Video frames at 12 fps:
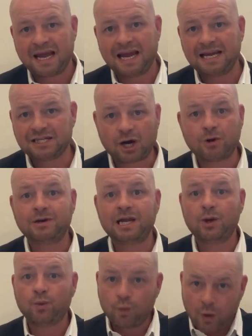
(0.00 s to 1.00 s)
is
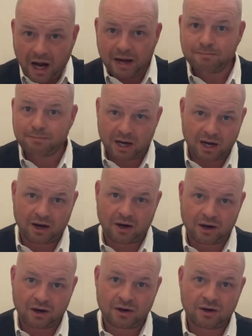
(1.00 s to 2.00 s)
only one
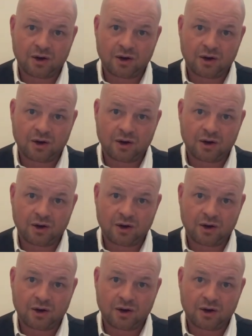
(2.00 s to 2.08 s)
part